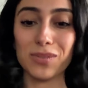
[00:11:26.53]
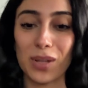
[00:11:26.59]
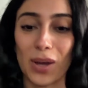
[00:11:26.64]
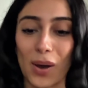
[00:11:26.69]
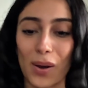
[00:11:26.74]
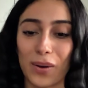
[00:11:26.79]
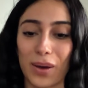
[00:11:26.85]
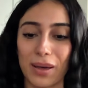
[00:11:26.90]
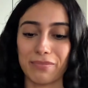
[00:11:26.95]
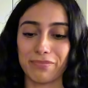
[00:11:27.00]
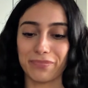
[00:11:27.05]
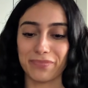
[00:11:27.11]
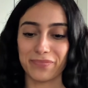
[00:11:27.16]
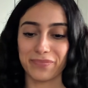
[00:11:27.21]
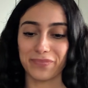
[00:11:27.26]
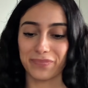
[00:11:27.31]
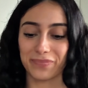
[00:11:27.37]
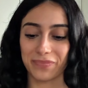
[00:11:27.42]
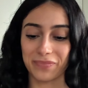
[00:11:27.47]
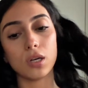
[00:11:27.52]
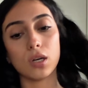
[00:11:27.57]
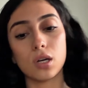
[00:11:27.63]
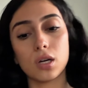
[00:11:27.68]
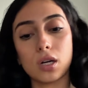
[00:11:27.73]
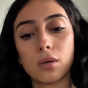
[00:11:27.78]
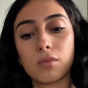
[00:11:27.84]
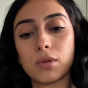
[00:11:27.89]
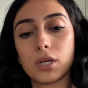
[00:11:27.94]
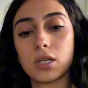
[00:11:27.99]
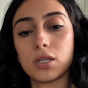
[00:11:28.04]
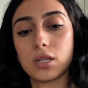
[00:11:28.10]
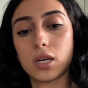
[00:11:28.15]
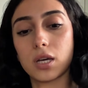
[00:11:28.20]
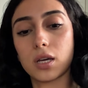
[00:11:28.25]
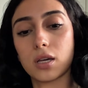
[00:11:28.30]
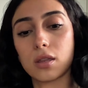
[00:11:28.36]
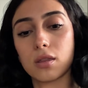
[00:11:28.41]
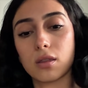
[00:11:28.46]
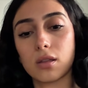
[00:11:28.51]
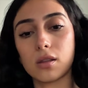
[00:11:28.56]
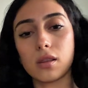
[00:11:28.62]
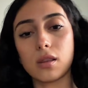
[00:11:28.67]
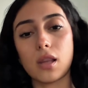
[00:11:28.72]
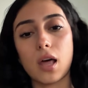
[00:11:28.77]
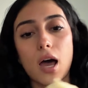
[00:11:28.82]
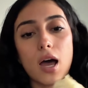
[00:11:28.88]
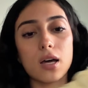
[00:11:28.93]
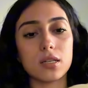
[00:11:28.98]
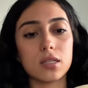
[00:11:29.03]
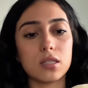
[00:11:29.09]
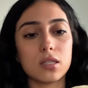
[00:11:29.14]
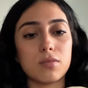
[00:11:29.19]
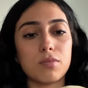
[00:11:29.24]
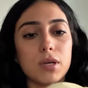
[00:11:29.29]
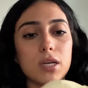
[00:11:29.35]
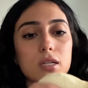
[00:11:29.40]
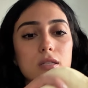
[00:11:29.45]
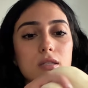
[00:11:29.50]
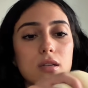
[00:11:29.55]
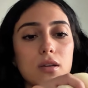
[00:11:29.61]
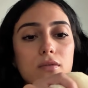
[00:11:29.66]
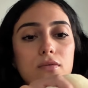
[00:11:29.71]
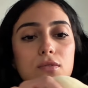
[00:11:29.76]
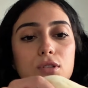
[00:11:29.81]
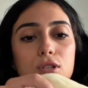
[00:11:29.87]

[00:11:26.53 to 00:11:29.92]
Okay, and I'm gonna take the last piece of